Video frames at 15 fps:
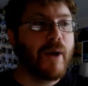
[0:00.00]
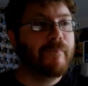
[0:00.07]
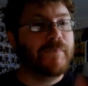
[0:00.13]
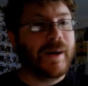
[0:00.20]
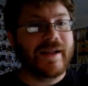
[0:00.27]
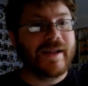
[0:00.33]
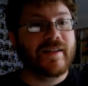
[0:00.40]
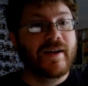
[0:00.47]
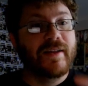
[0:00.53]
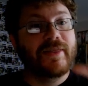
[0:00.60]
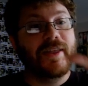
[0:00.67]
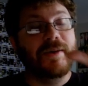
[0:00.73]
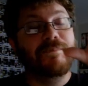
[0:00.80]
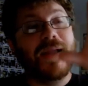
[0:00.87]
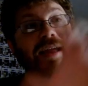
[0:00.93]
But
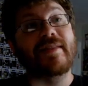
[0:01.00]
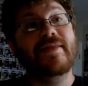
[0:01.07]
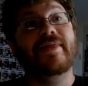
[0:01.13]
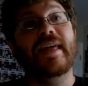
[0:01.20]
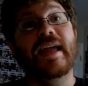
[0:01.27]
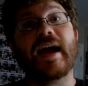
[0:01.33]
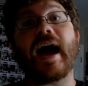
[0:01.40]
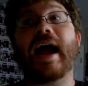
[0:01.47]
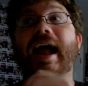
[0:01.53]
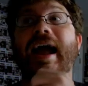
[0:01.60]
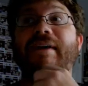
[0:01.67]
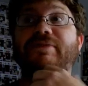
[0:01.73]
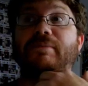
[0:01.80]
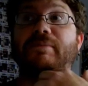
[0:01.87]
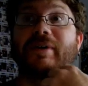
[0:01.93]
the main thing I
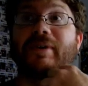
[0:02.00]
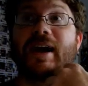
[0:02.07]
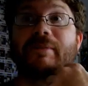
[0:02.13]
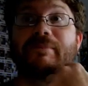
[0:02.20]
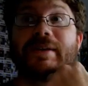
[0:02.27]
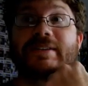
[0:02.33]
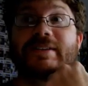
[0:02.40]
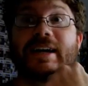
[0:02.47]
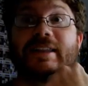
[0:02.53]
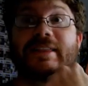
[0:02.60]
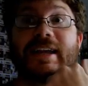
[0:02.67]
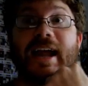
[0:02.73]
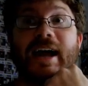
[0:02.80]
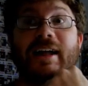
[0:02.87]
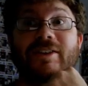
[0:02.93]
have to bring up is that
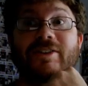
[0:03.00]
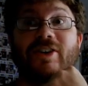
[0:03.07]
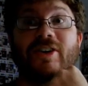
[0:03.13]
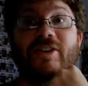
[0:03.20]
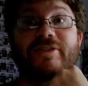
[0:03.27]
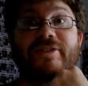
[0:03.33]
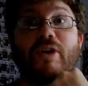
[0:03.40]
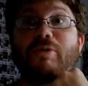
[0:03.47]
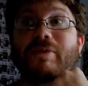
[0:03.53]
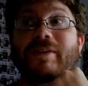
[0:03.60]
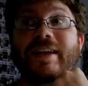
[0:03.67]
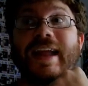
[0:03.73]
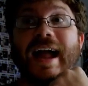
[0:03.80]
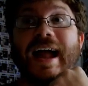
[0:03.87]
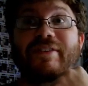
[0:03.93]
the Eldar don't
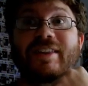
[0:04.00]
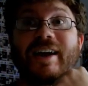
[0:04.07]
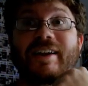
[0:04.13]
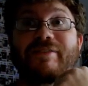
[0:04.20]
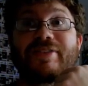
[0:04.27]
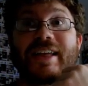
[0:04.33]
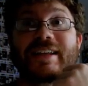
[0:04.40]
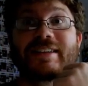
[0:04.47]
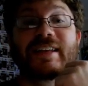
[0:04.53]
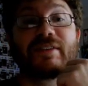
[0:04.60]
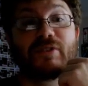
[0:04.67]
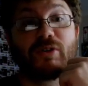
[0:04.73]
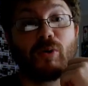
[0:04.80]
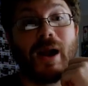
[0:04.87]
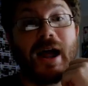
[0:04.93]
really have a lot of things that
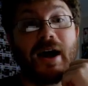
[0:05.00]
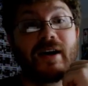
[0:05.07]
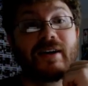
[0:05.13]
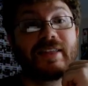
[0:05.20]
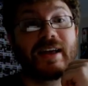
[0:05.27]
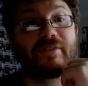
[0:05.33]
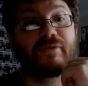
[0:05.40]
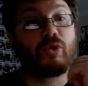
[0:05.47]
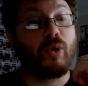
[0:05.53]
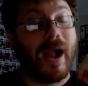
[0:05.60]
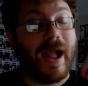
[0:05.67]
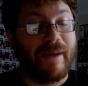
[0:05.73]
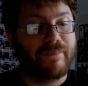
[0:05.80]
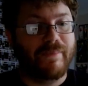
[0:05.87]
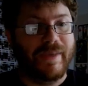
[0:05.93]
have grabbed uh, that have
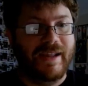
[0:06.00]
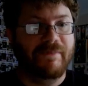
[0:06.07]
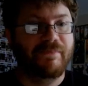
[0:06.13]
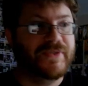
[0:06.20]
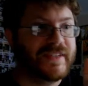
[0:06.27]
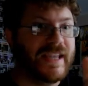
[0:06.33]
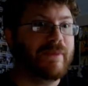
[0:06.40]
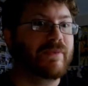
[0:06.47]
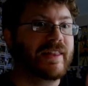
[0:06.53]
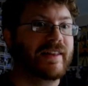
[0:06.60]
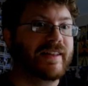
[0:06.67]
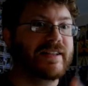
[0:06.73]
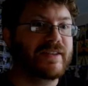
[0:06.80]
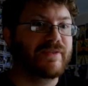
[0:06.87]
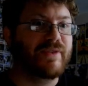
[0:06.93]
grabbed me. Same with the
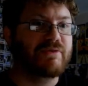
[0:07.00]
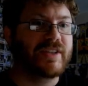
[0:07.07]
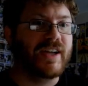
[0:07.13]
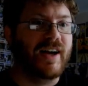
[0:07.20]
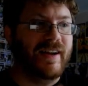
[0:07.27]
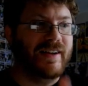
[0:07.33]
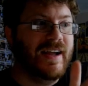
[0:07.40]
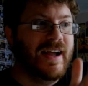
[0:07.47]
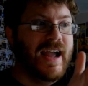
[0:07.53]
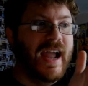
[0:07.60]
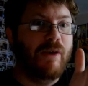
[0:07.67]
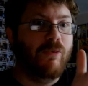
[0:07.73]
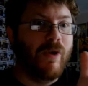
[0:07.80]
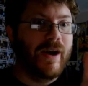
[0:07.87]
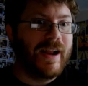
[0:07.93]
Leagues of Otan,
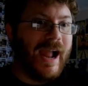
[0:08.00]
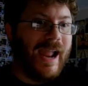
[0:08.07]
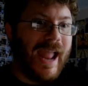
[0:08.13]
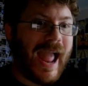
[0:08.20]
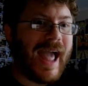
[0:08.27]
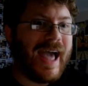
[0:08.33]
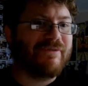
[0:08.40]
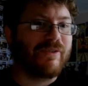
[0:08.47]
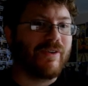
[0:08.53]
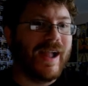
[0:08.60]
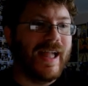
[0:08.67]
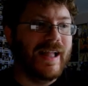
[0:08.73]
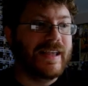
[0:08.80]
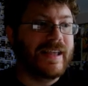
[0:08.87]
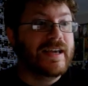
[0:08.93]
and what I have
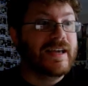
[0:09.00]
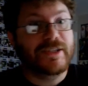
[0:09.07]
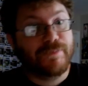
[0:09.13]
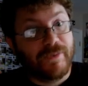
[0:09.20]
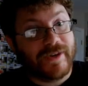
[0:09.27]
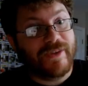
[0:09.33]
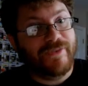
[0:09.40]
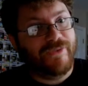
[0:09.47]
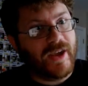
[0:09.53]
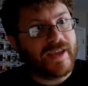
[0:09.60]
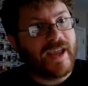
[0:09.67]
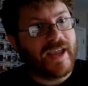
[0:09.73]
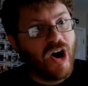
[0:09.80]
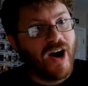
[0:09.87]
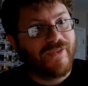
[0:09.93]
read is pretty
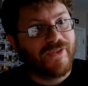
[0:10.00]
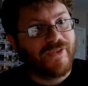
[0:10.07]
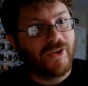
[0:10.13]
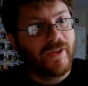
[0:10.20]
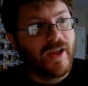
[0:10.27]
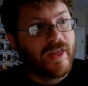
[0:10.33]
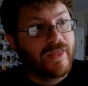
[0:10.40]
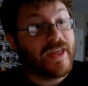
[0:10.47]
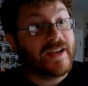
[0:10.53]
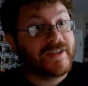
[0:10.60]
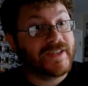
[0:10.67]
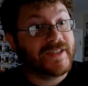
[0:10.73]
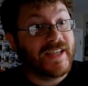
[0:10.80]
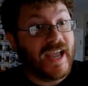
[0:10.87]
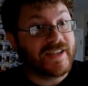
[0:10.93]
fucking awful. Thanks,
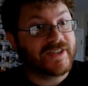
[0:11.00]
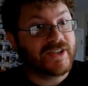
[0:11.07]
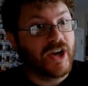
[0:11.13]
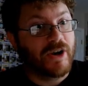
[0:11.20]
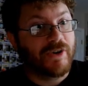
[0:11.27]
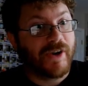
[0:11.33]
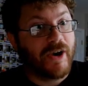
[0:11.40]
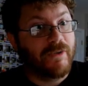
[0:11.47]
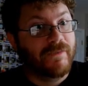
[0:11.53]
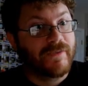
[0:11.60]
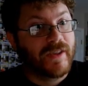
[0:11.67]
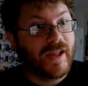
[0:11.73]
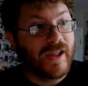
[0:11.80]
C.S. Goto.